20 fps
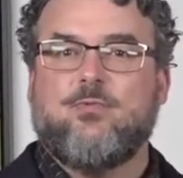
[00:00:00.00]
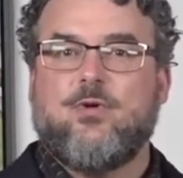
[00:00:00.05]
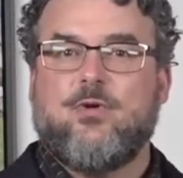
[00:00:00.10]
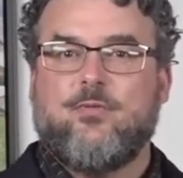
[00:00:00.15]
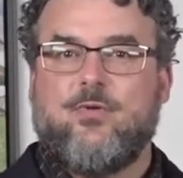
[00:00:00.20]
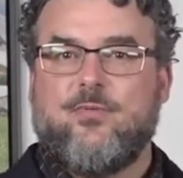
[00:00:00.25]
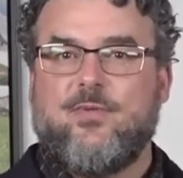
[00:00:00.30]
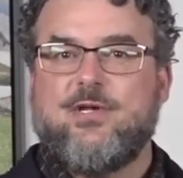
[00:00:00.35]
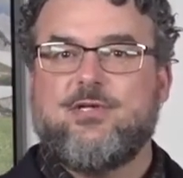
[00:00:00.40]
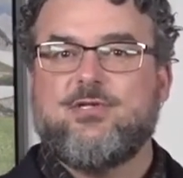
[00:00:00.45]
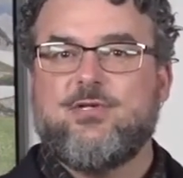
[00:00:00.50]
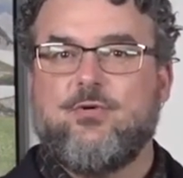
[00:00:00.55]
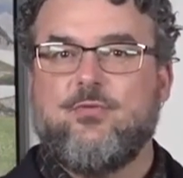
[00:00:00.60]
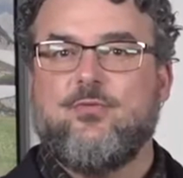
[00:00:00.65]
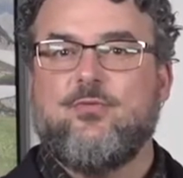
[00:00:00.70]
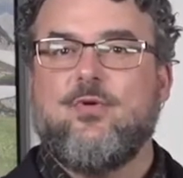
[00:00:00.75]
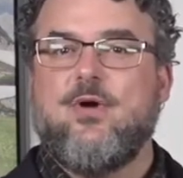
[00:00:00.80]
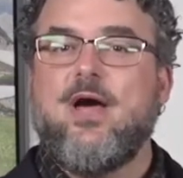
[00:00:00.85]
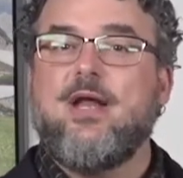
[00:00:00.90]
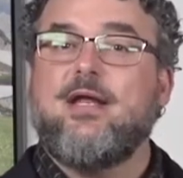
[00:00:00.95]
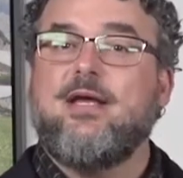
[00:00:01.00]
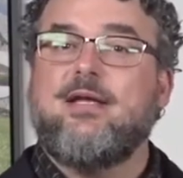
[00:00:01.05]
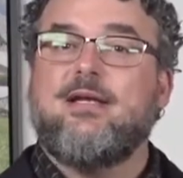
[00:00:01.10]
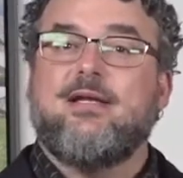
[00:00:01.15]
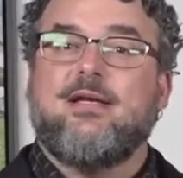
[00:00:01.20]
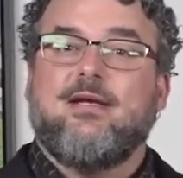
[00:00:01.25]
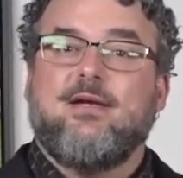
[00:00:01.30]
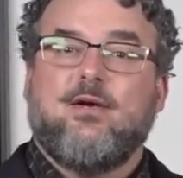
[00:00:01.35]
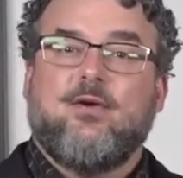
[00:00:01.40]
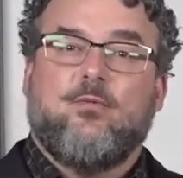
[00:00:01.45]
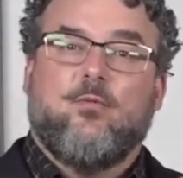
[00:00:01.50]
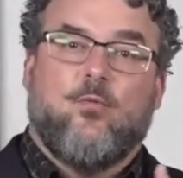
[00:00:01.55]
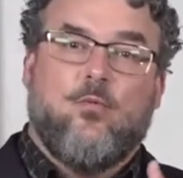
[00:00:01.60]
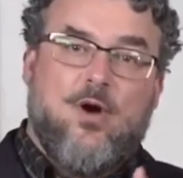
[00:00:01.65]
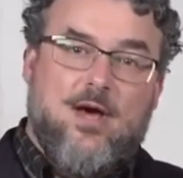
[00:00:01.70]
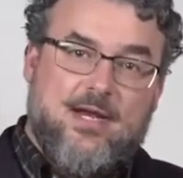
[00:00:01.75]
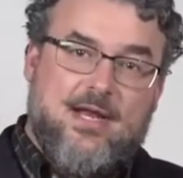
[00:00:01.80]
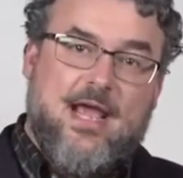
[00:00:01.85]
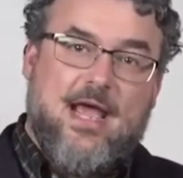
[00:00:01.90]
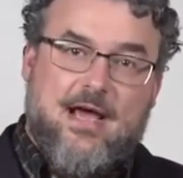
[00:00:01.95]
When we went to run it,
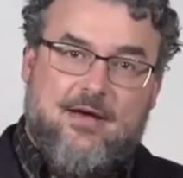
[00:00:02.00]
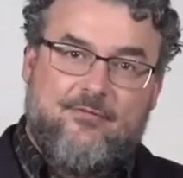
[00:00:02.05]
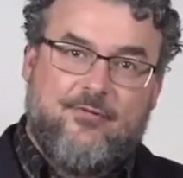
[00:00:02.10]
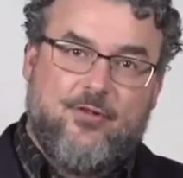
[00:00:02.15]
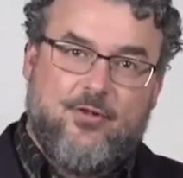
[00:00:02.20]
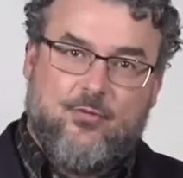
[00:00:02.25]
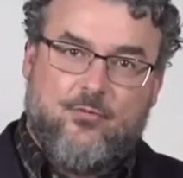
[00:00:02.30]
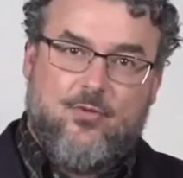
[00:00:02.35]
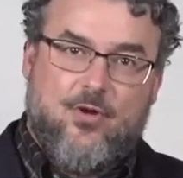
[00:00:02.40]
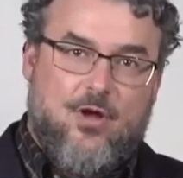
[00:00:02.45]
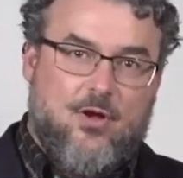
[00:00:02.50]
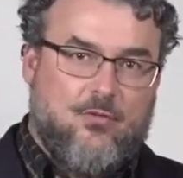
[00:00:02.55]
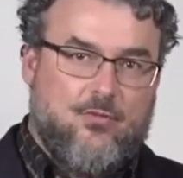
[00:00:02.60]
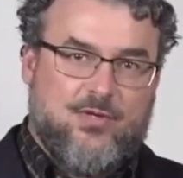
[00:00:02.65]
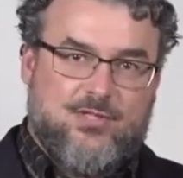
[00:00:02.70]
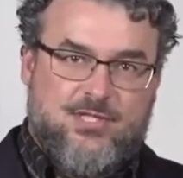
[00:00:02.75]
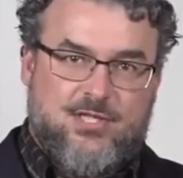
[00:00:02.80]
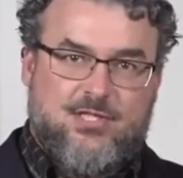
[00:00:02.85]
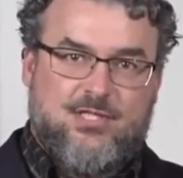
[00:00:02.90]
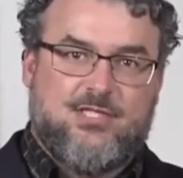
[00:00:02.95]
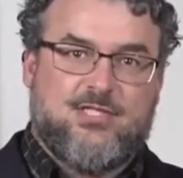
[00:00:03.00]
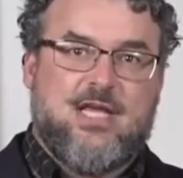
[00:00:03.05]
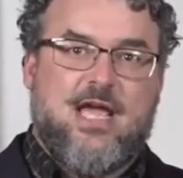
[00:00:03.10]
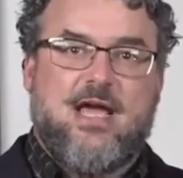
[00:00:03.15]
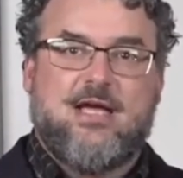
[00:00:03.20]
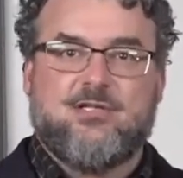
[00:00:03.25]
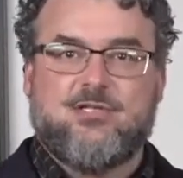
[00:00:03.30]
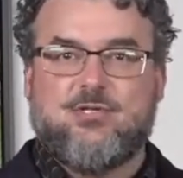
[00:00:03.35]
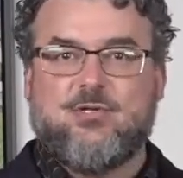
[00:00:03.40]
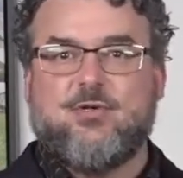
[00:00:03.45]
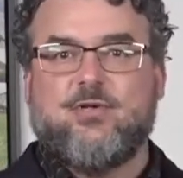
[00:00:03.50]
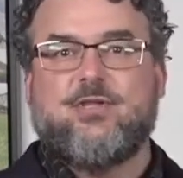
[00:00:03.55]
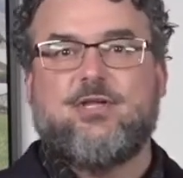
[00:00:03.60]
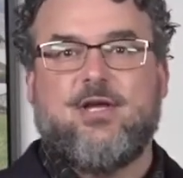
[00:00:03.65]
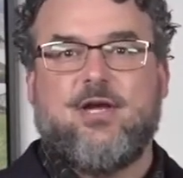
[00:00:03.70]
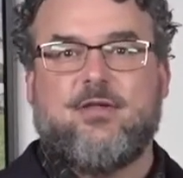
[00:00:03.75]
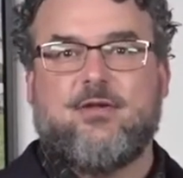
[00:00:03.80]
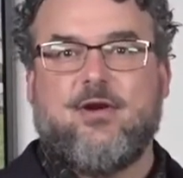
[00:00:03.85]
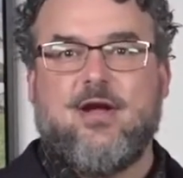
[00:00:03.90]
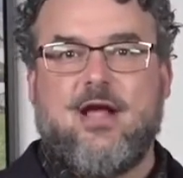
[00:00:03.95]
one half of the roll was a disaster and
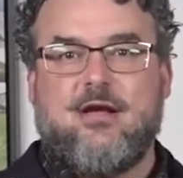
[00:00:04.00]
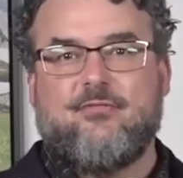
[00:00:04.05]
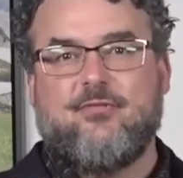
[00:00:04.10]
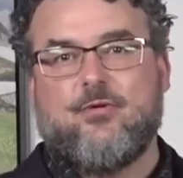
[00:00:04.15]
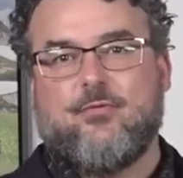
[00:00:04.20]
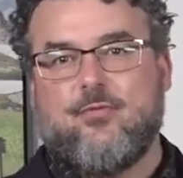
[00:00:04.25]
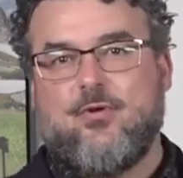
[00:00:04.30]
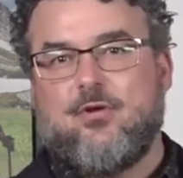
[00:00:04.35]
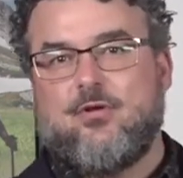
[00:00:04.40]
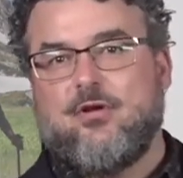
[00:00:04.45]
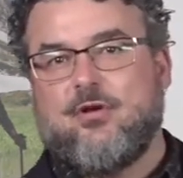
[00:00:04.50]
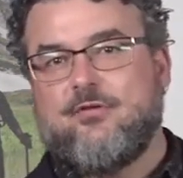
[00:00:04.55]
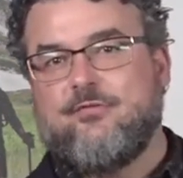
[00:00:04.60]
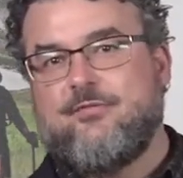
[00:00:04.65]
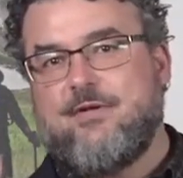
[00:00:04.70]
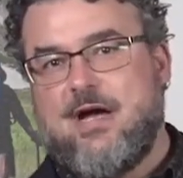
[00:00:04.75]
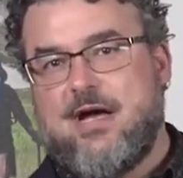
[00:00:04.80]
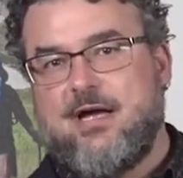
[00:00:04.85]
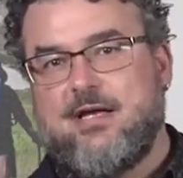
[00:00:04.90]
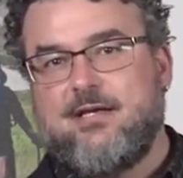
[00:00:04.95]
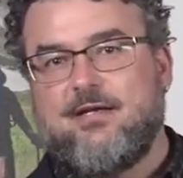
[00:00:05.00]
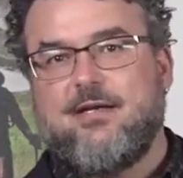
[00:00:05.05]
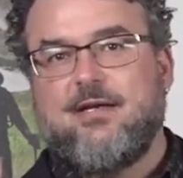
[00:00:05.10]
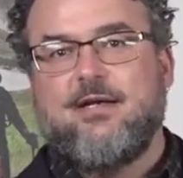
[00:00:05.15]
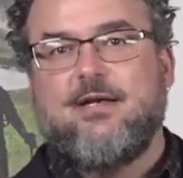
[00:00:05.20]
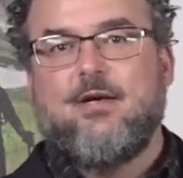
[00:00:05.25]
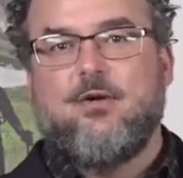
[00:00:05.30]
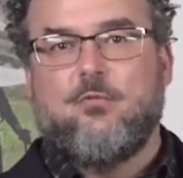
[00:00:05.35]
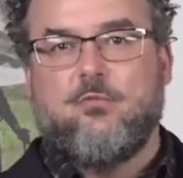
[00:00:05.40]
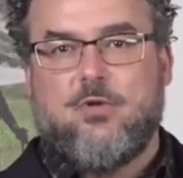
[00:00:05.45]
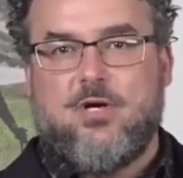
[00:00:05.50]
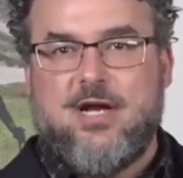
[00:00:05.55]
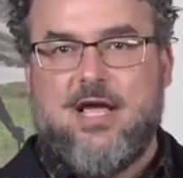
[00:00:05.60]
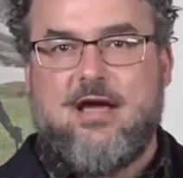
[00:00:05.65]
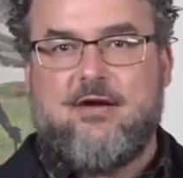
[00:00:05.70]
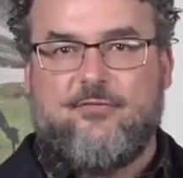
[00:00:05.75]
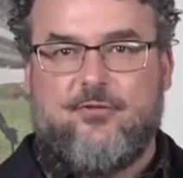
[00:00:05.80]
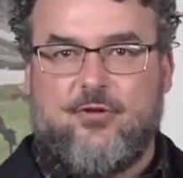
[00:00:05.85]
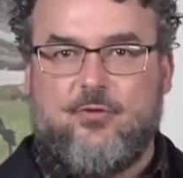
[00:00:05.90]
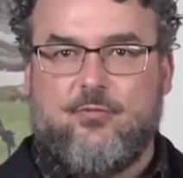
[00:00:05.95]
the other half of the roll looked fine. One half of